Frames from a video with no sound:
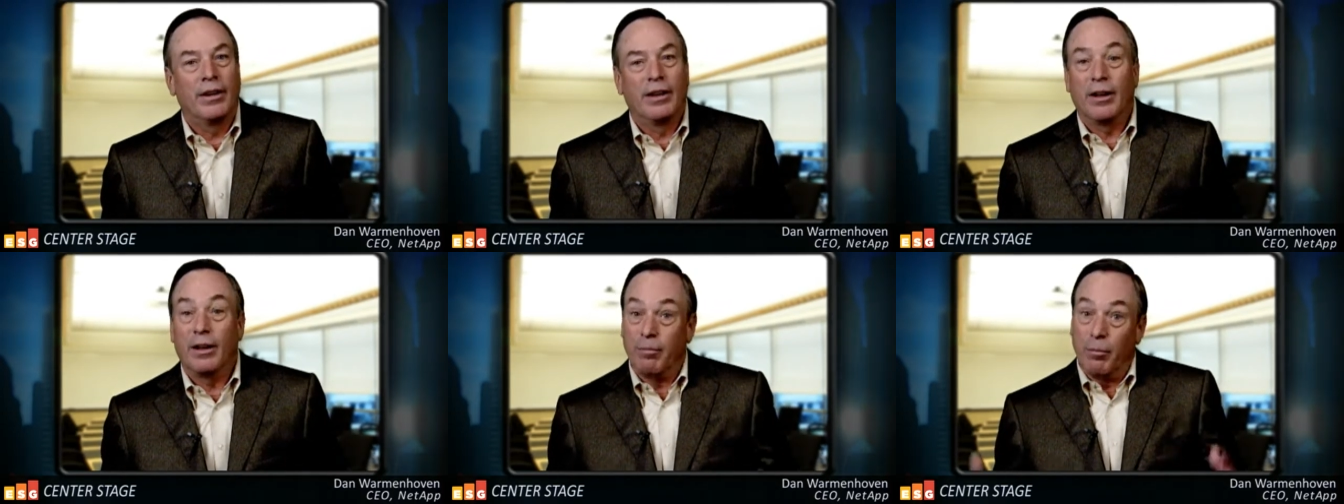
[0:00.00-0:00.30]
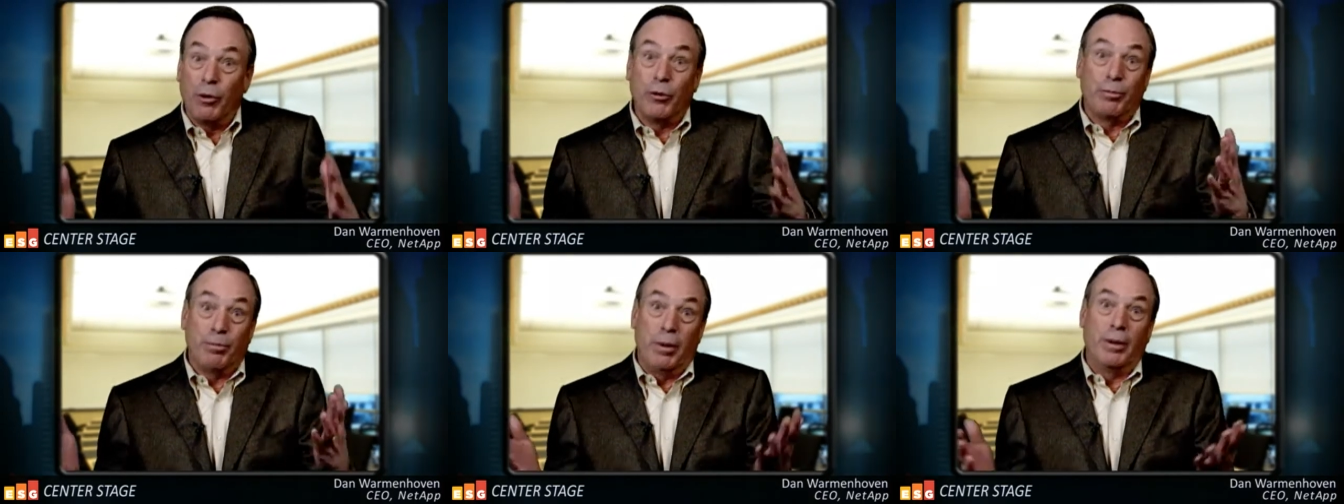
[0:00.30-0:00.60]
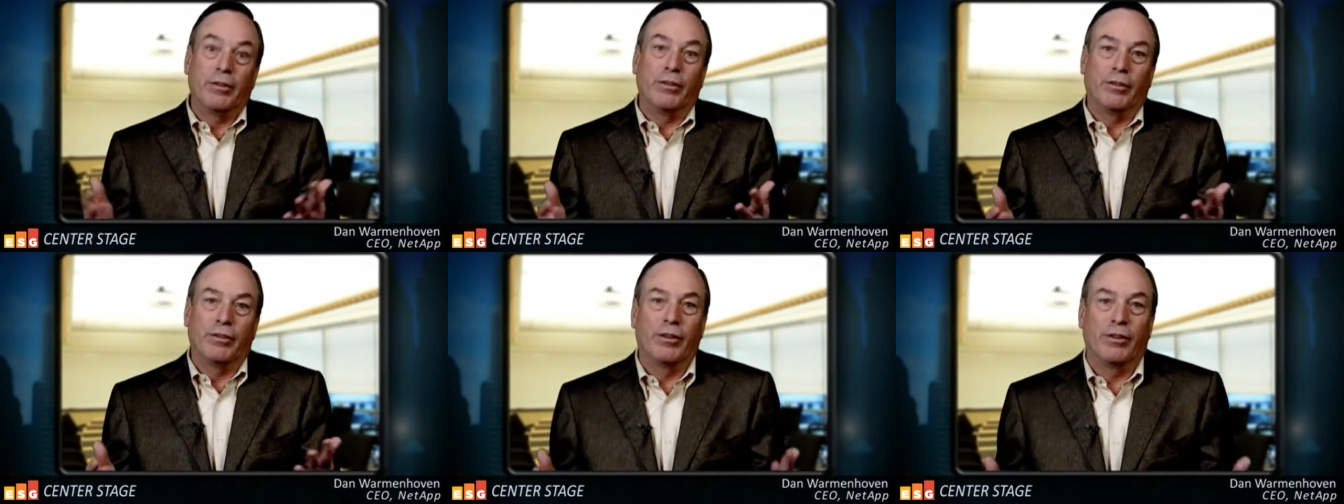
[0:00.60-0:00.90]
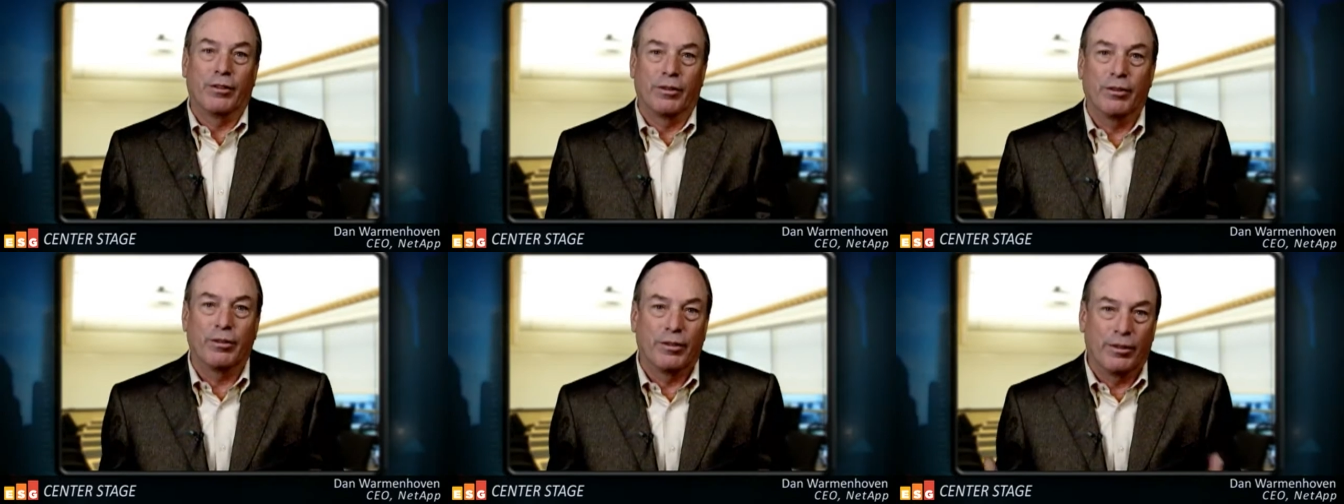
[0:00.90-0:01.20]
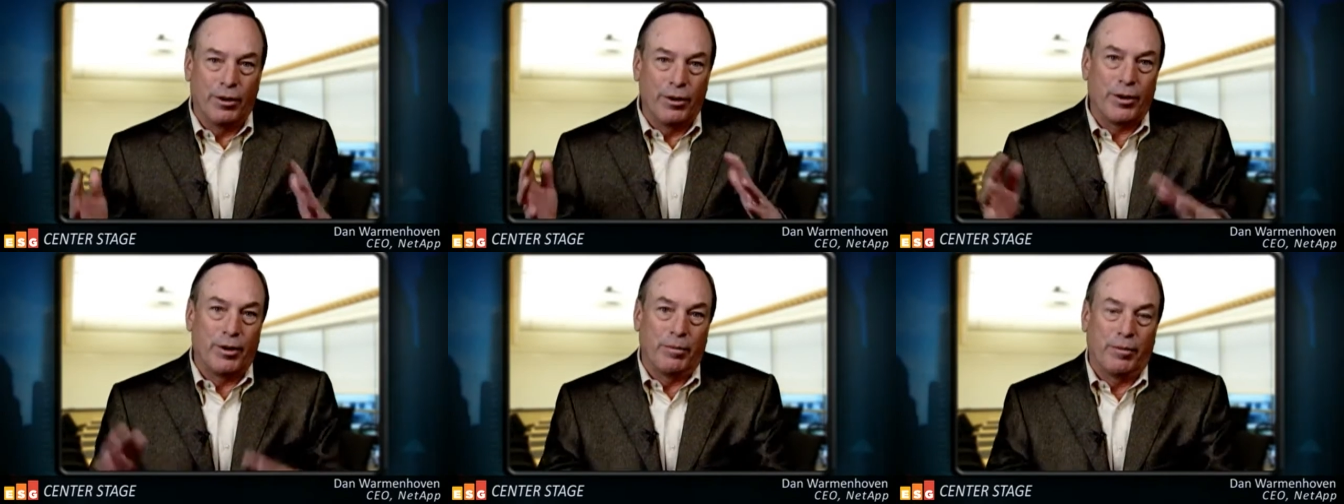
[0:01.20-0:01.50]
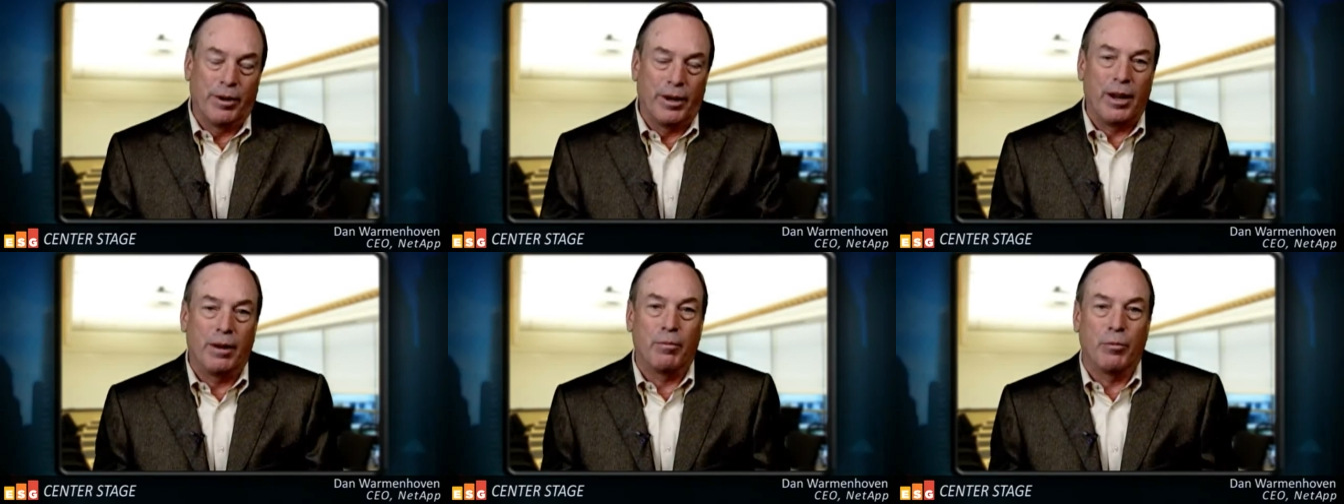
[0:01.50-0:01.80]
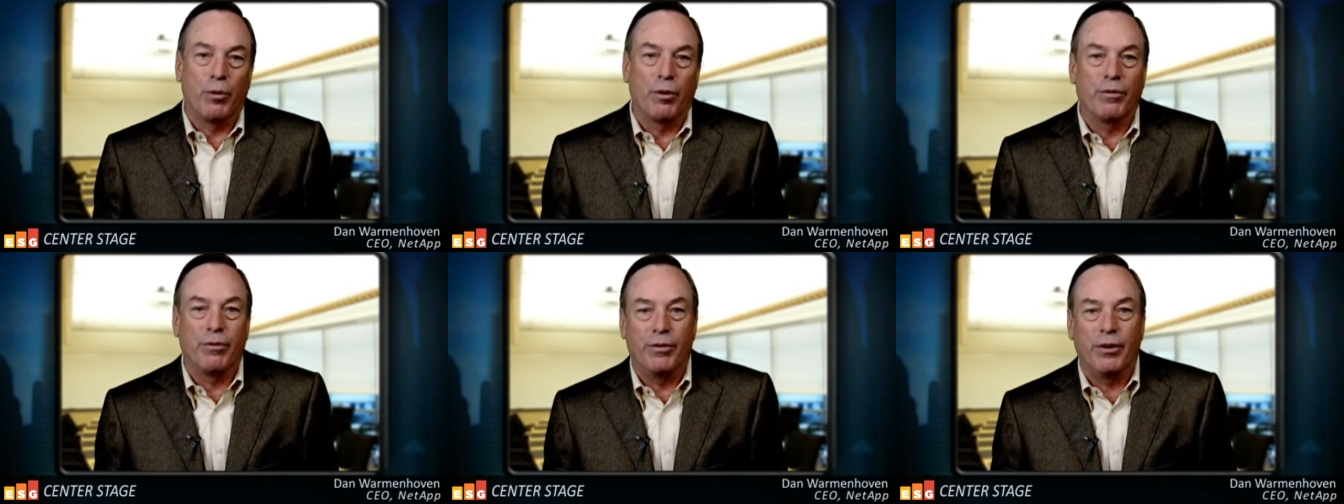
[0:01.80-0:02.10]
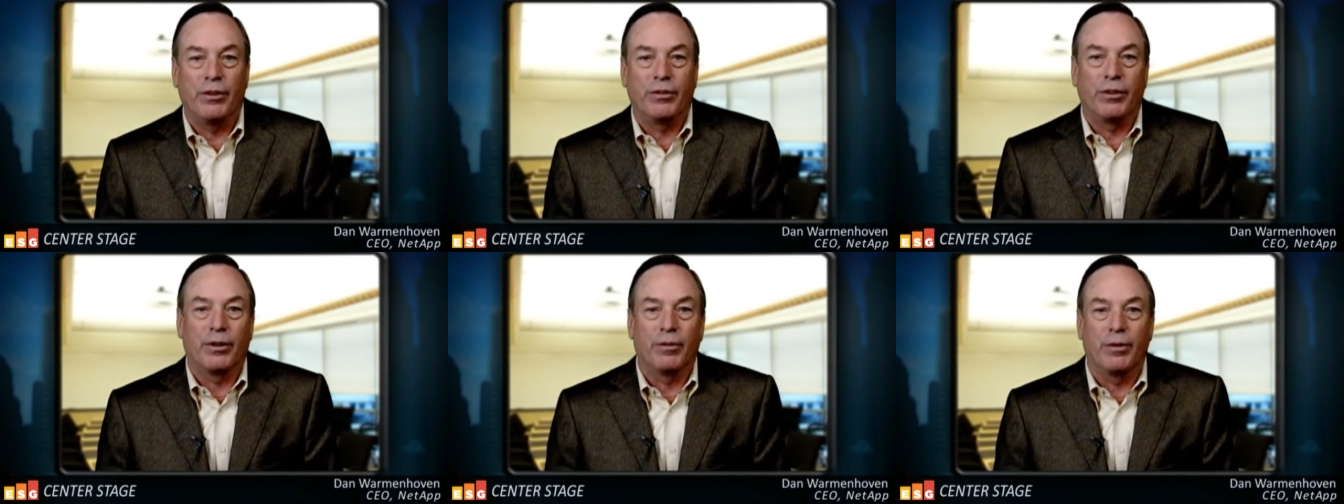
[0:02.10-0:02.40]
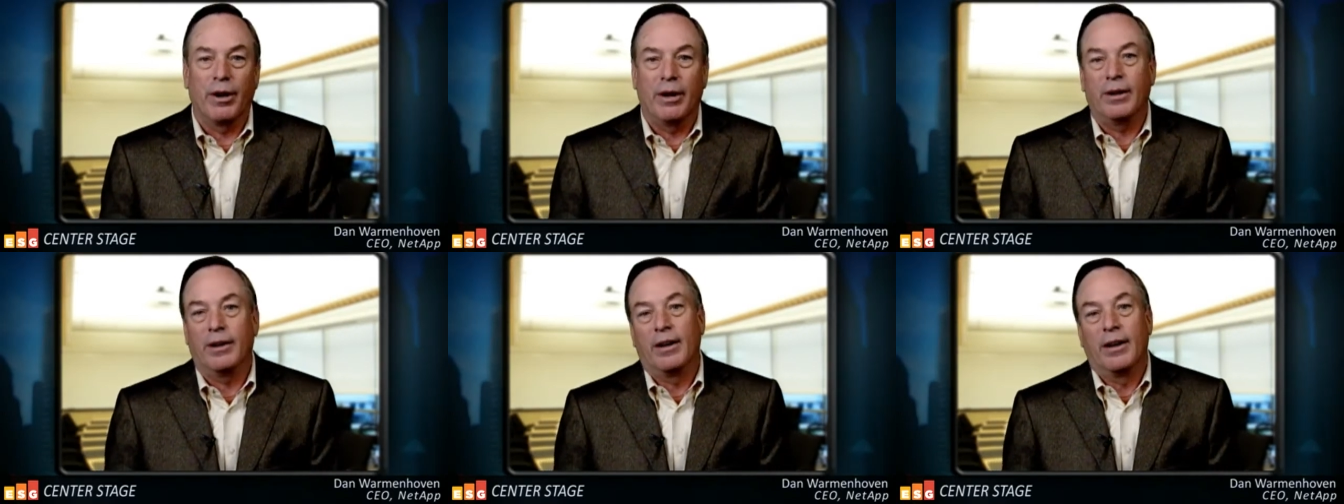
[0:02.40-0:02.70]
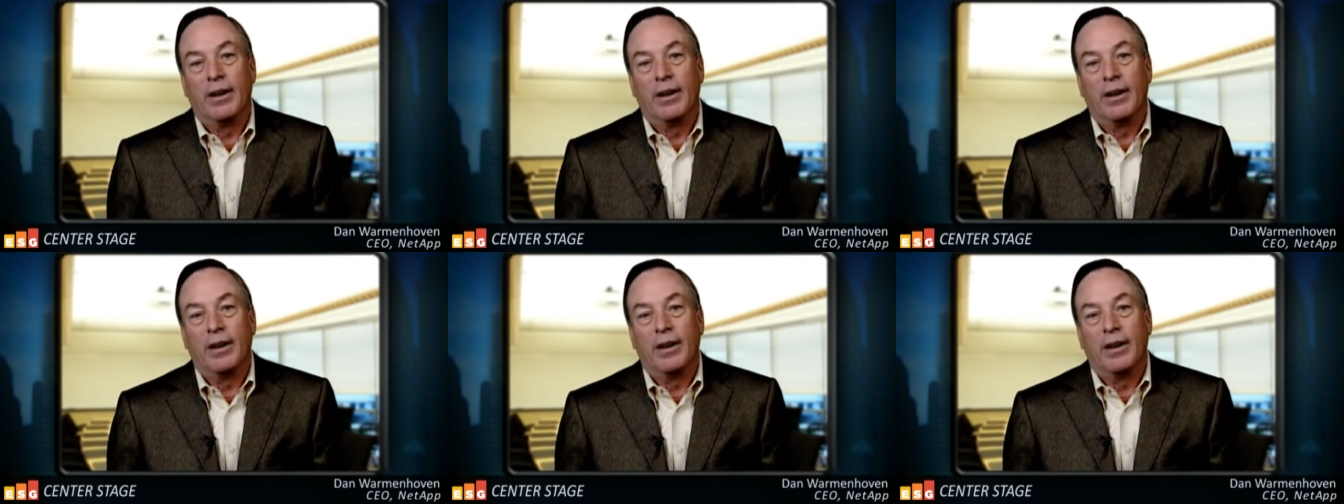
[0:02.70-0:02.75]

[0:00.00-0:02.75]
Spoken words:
and most businesses are looking to get more efficient, right?